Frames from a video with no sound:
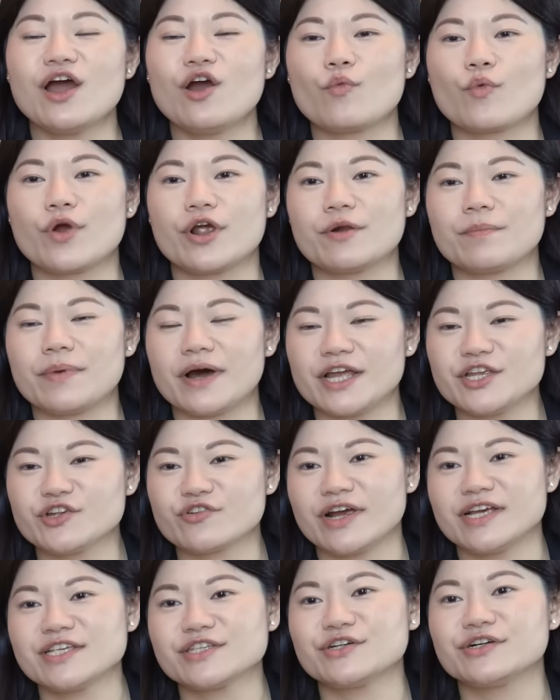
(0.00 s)
whereby
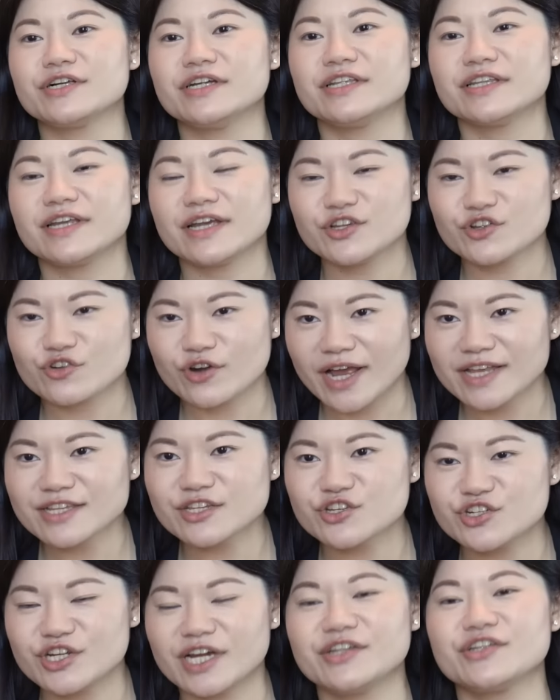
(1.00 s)

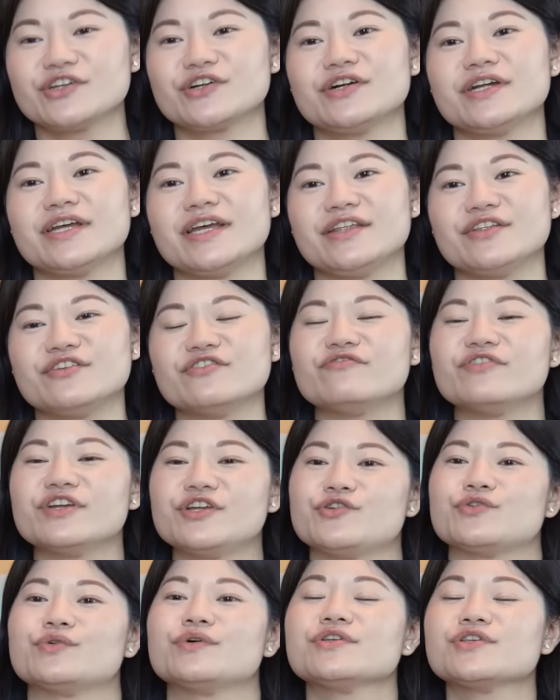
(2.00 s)
transgender
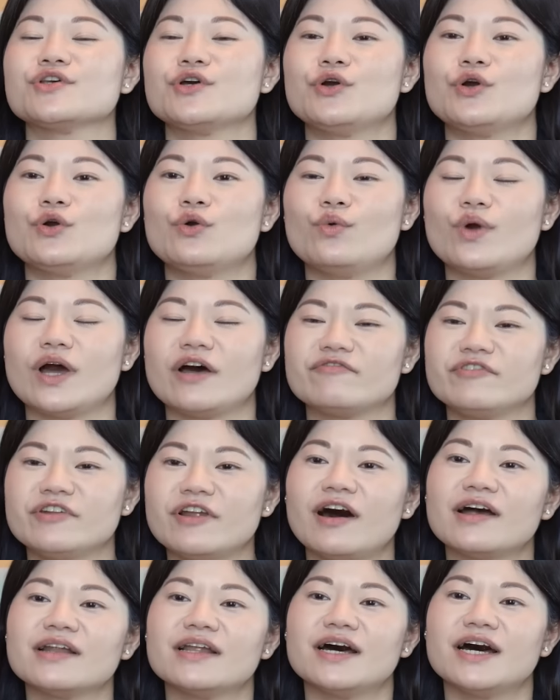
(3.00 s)
individuals who have
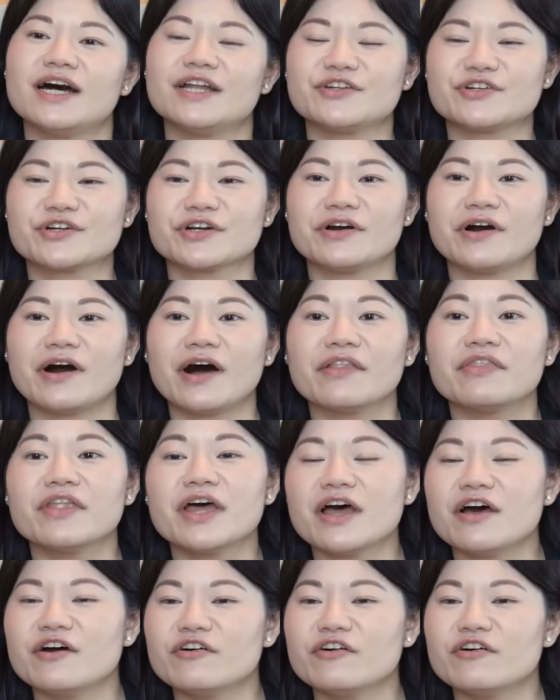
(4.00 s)
not undergone